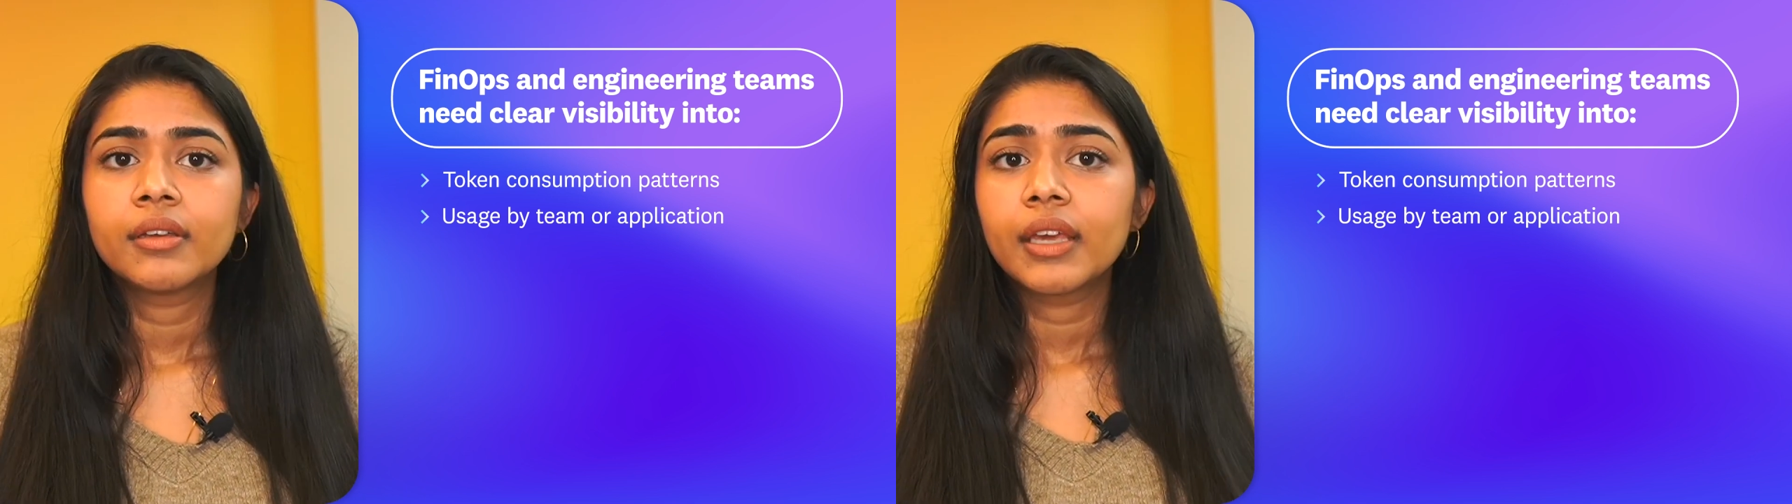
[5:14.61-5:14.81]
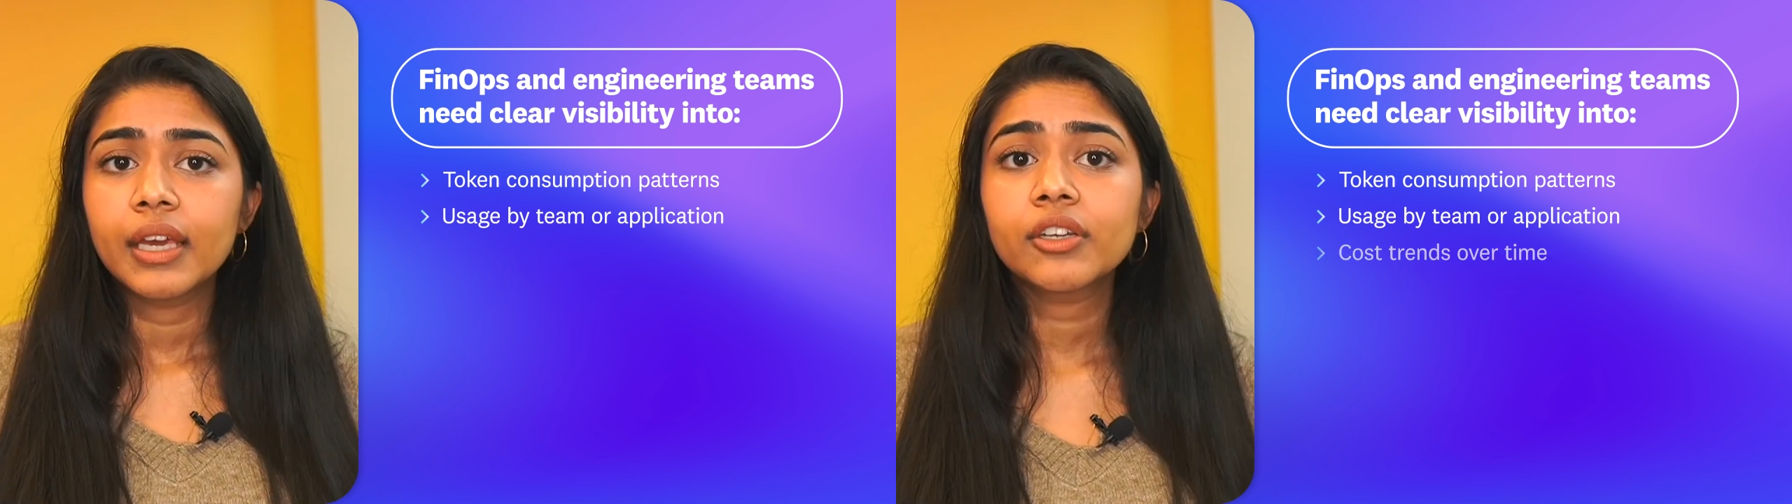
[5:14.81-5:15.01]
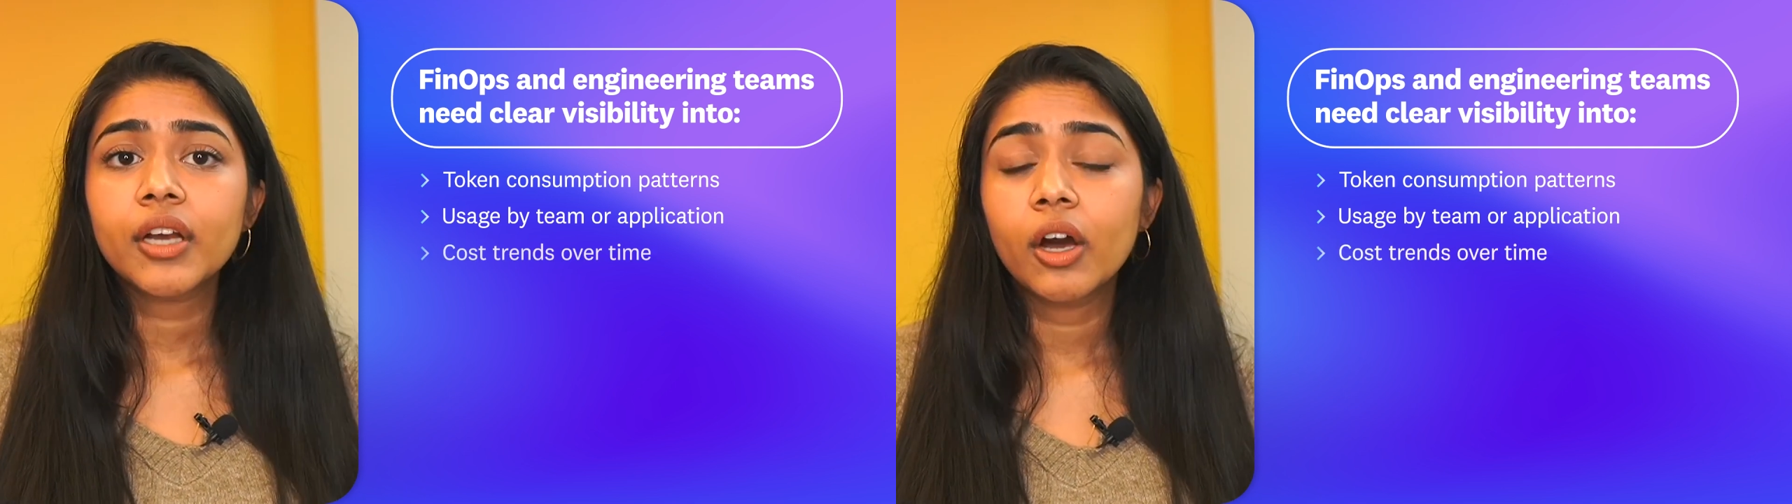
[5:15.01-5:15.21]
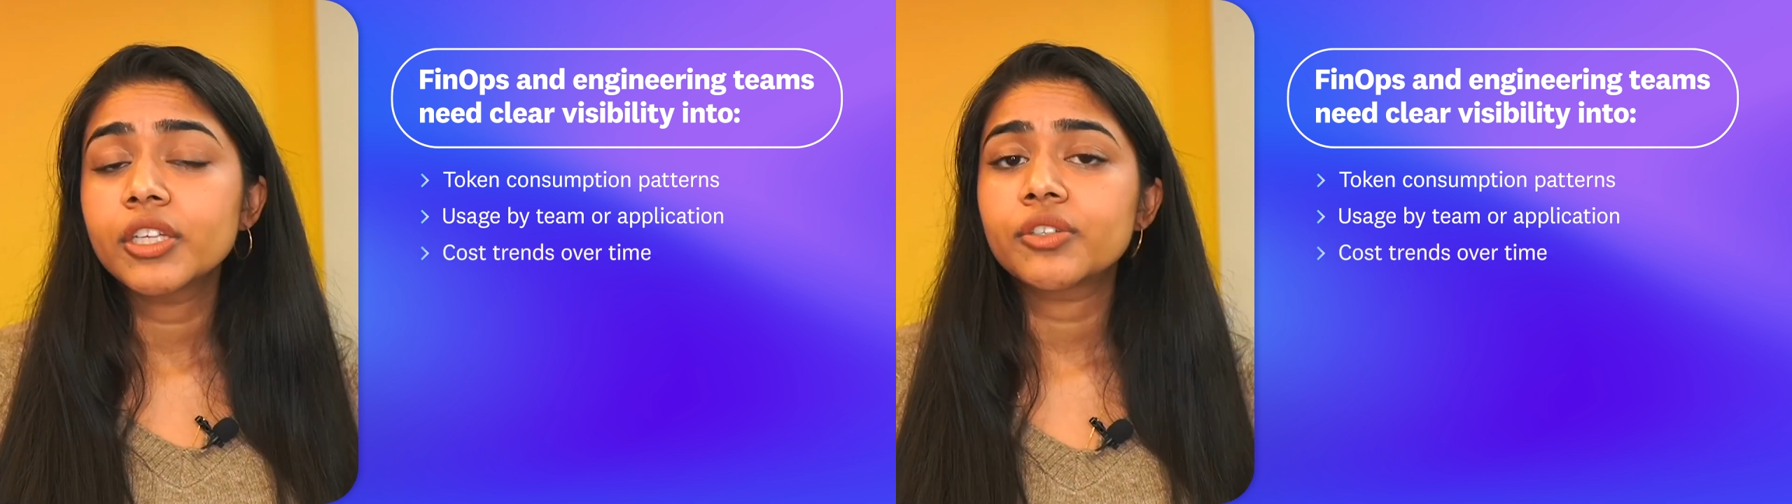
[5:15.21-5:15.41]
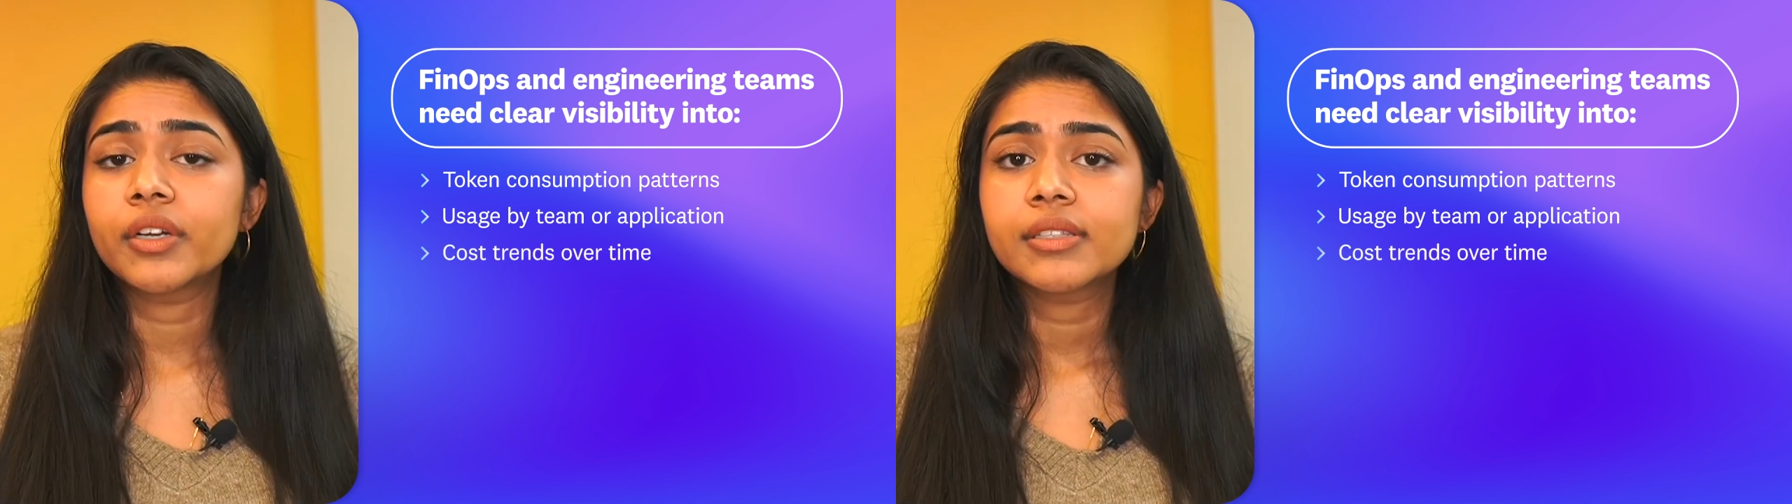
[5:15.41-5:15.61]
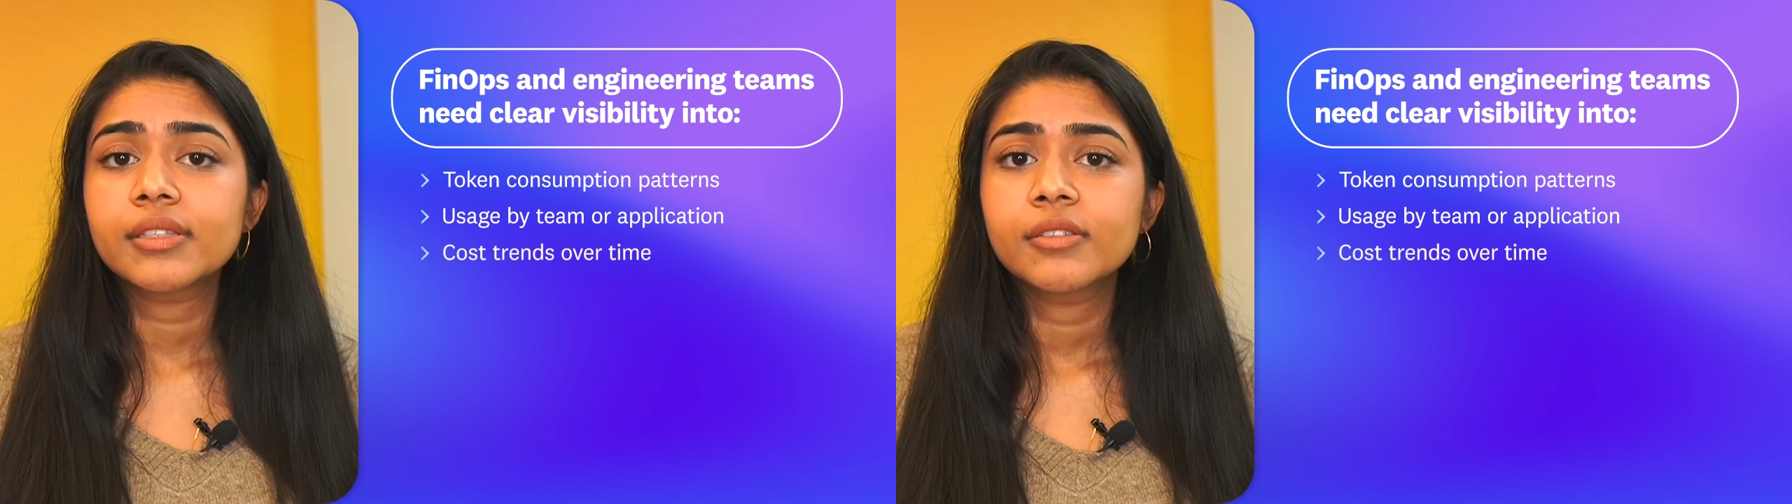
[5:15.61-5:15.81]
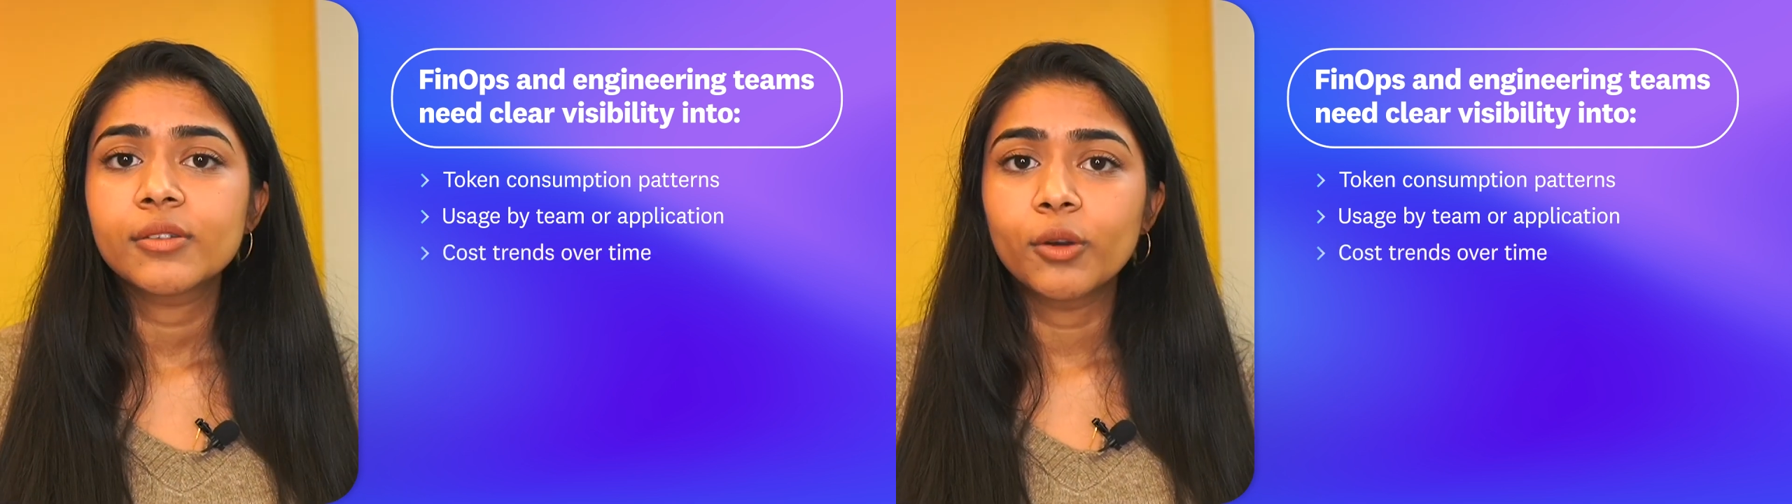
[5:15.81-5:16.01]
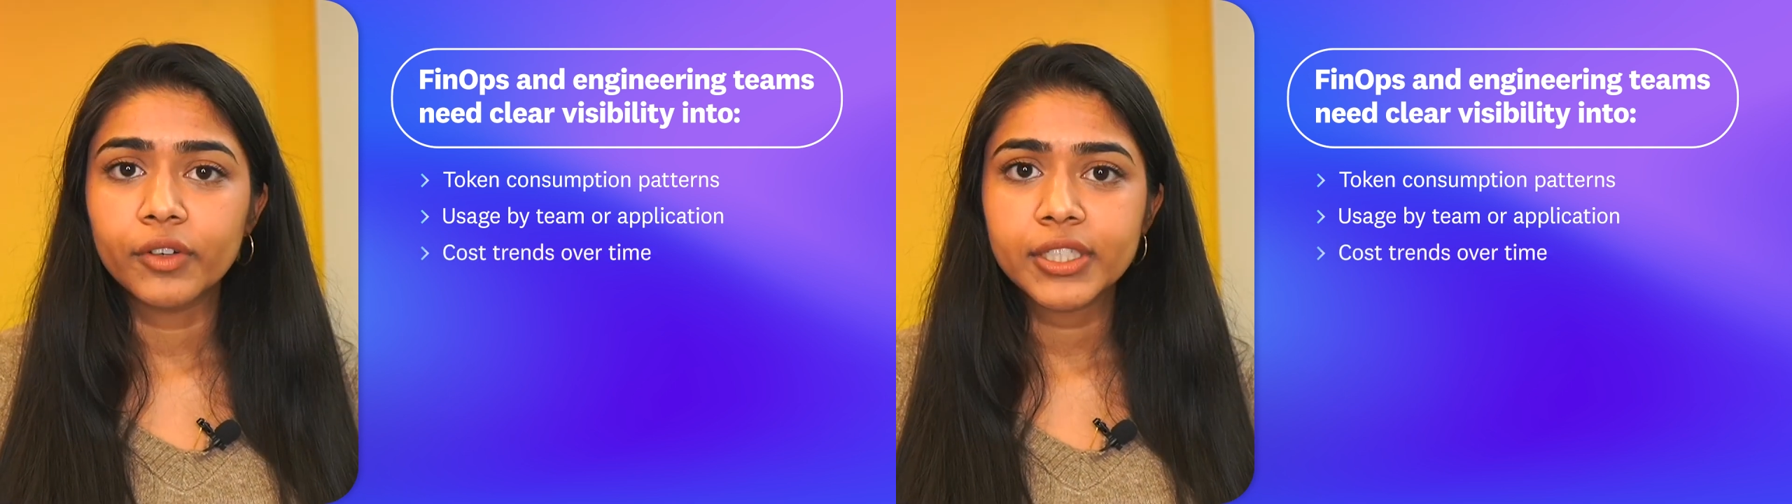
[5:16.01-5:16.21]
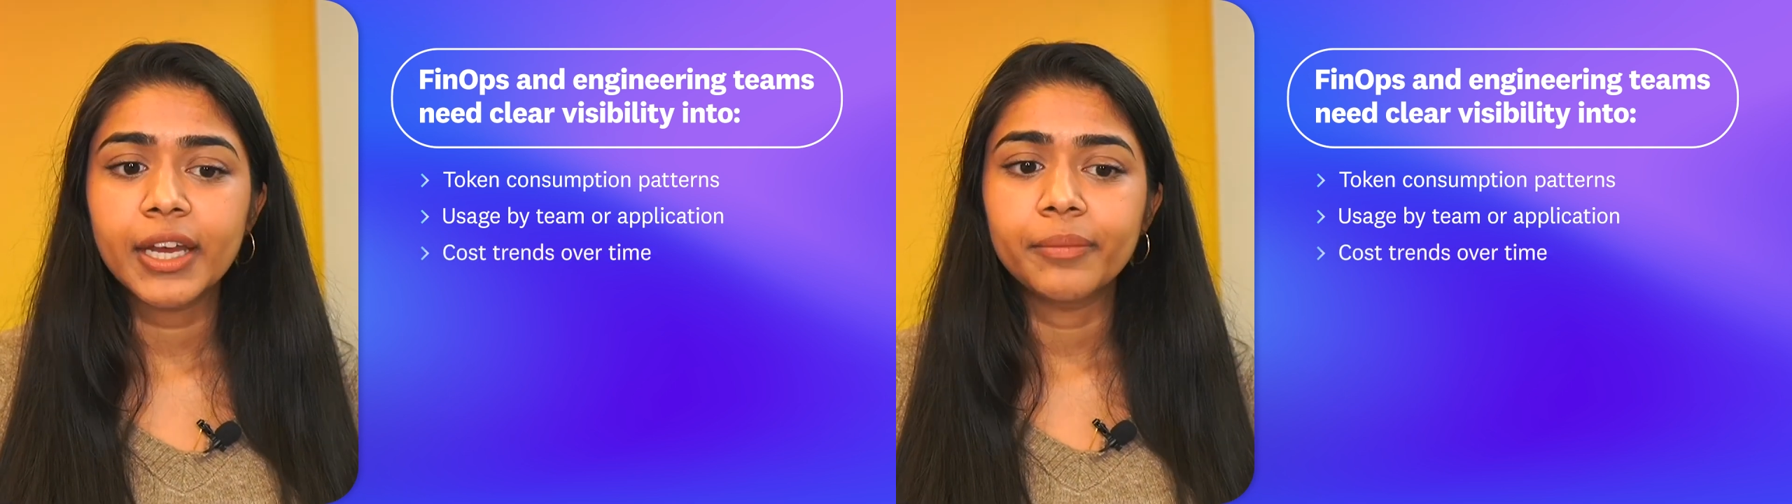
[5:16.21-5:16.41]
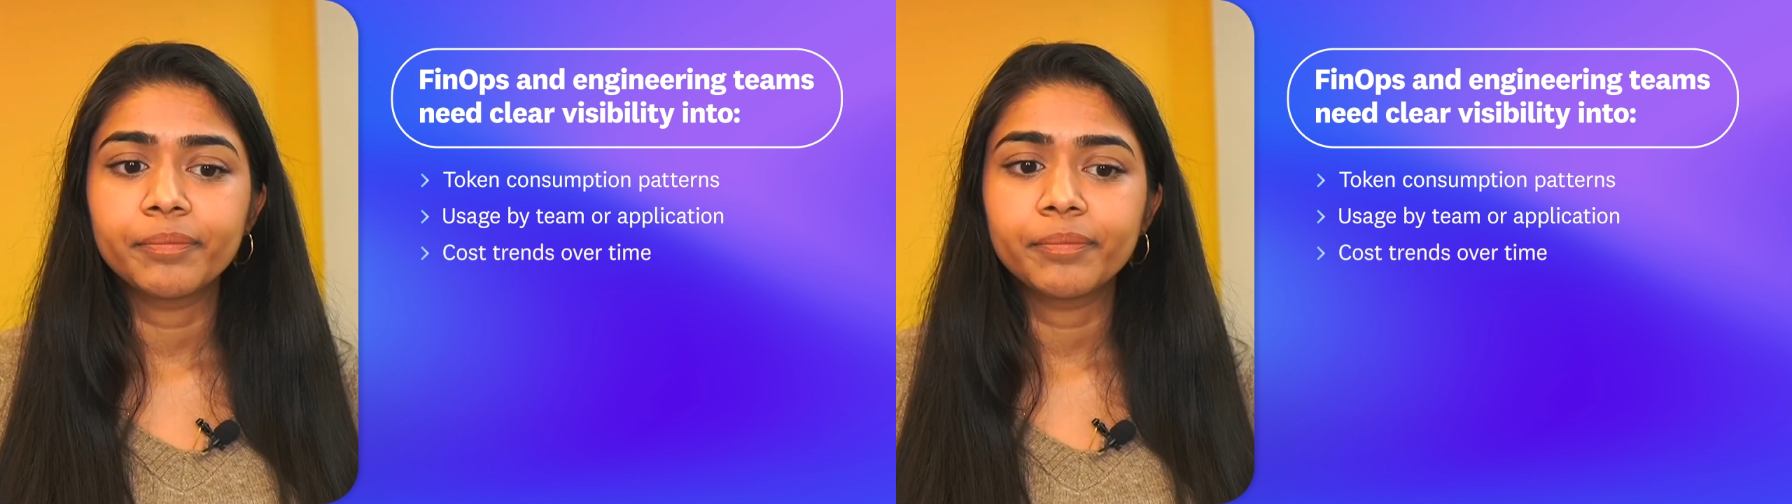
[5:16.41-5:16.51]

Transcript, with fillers: and cost trends over time.